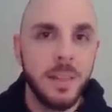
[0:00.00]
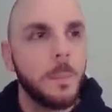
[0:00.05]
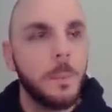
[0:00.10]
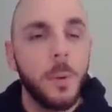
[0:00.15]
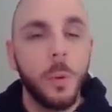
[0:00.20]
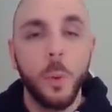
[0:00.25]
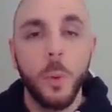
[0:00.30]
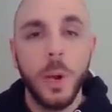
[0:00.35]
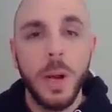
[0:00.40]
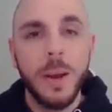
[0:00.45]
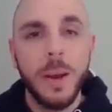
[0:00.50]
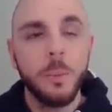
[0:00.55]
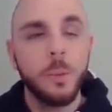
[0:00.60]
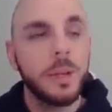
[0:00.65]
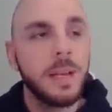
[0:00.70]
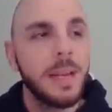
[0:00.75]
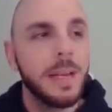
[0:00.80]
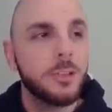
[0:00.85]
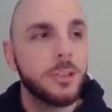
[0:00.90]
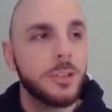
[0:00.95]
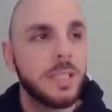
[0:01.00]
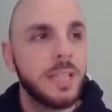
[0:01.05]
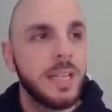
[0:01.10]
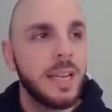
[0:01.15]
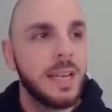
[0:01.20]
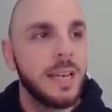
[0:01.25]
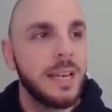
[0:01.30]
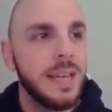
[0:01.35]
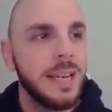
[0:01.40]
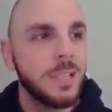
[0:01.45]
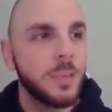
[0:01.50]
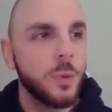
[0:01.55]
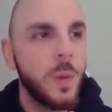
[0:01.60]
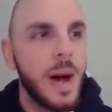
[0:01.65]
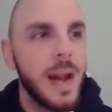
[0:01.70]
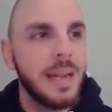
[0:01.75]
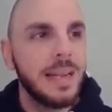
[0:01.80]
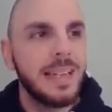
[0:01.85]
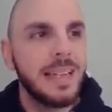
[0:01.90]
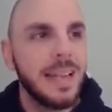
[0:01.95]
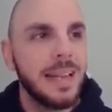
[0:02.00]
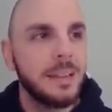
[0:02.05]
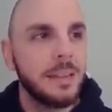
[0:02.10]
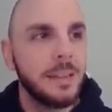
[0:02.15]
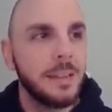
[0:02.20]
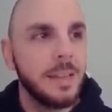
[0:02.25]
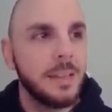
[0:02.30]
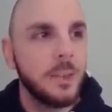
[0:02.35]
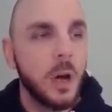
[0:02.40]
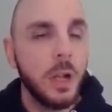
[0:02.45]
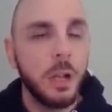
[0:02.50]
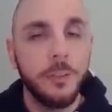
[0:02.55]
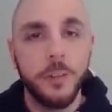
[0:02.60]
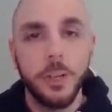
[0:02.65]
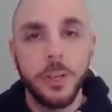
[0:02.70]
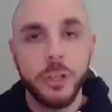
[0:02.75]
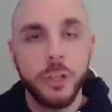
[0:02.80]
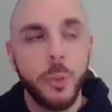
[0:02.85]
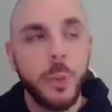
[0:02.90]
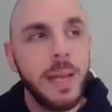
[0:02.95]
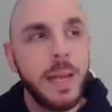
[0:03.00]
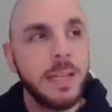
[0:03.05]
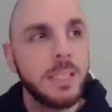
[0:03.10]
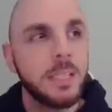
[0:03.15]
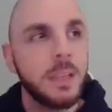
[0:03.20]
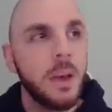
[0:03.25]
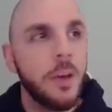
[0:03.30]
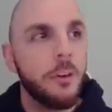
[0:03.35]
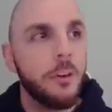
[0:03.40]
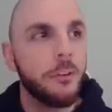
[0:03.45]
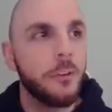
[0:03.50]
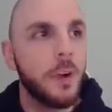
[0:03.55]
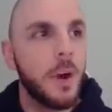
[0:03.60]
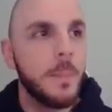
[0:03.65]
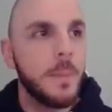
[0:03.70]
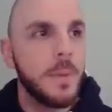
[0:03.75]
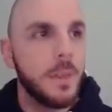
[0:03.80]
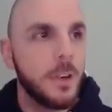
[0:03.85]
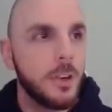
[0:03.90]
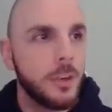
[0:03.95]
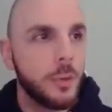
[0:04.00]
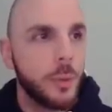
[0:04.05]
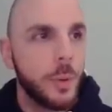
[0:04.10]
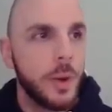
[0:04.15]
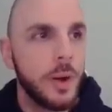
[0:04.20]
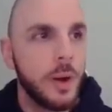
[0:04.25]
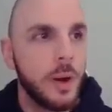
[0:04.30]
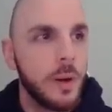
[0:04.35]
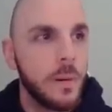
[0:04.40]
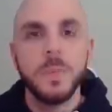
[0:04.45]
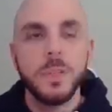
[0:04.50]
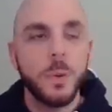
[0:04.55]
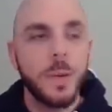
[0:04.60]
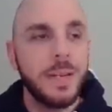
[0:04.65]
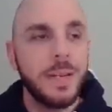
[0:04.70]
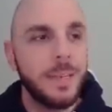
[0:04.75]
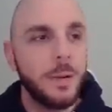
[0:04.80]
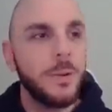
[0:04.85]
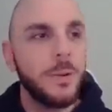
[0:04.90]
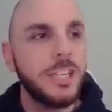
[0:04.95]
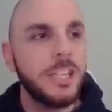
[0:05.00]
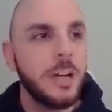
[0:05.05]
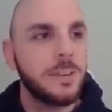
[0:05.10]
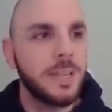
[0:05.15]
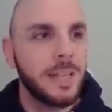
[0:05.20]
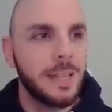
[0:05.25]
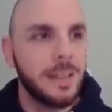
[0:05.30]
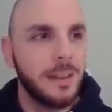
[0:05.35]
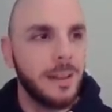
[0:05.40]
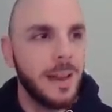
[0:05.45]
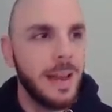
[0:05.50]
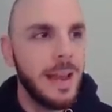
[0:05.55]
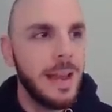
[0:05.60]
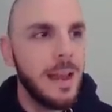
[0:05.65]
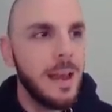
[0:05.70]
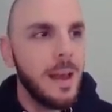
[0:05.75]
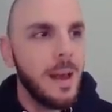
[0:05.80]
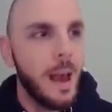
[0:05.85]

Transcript: But what I'm really interested in is, why did they delete all of their tweets from their Twitter? So I did reach out to Clay.